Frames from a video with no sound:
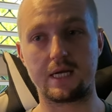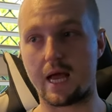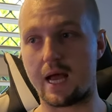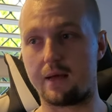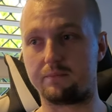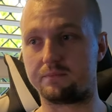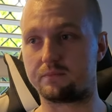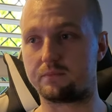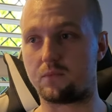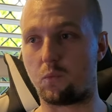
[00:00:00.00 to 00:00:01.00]
Um,
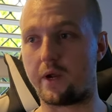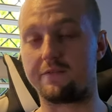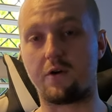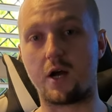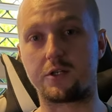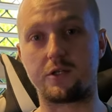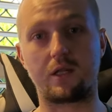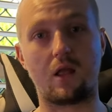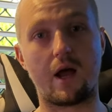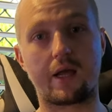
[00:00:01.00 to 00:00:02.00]
we invite you to
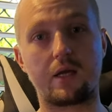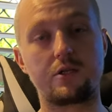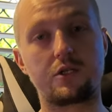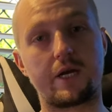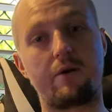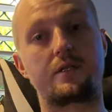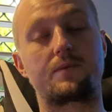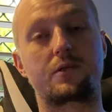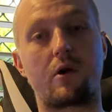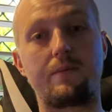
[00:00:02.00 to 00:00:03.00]
like, share, and
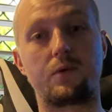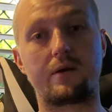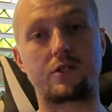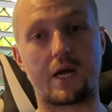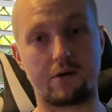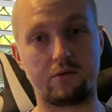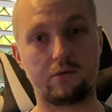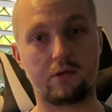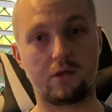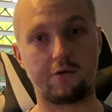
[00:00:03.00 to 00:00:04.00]
subscribe to our channel
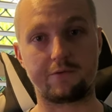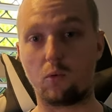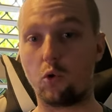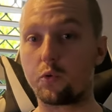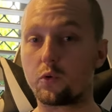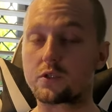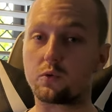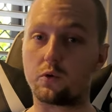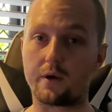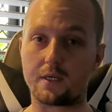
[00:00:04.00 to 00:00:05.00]
for more raw
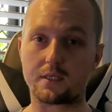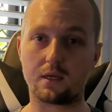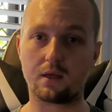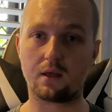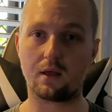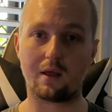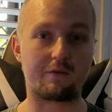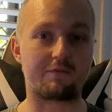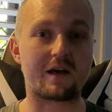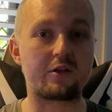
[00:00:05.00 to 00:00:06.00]
stories,
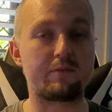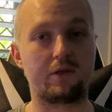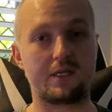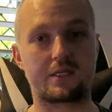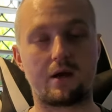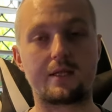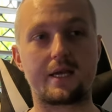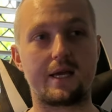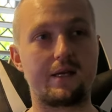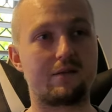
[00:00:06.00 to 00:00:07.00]
valuable insights,
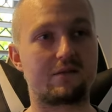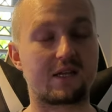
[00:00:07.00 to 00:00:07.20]
and